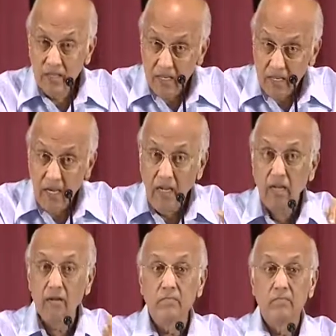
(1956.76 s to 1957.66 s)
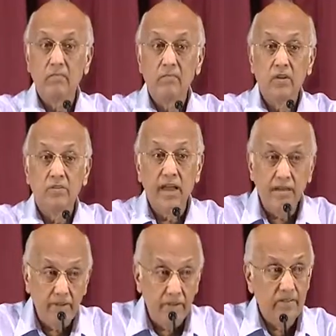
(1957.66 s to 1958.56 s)
the kingdom of
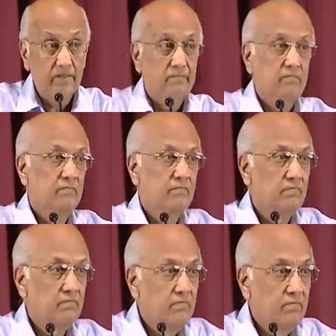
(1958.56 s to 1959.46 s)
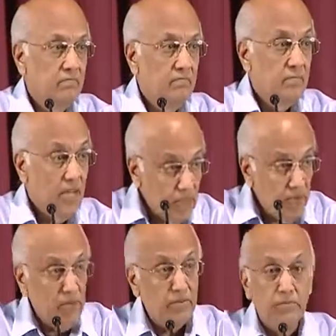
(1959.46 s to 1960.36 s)
heaven. That's
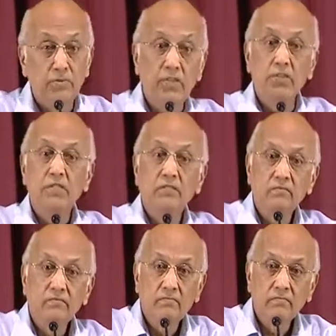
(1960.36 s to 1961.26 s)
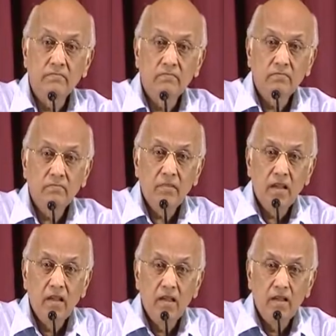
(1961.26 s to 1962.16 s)
what he was preaching.
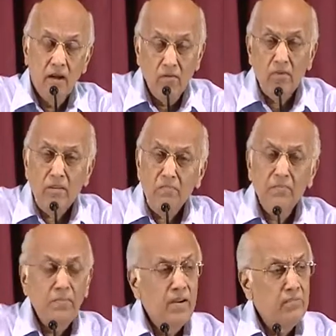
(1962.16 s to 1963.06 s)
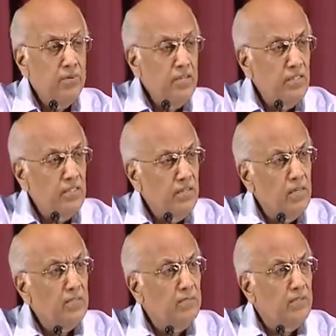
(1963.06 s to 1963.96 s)
How many people are preaching the
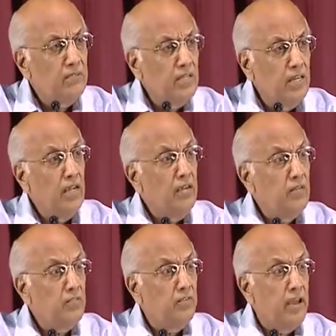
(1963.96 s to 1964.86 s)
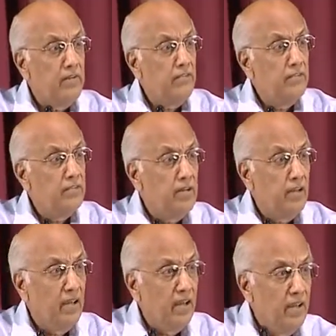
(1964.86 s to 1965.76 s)
gospel of the kingdom of heaven
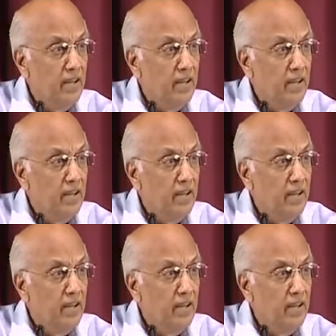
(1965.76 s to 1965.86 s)
today?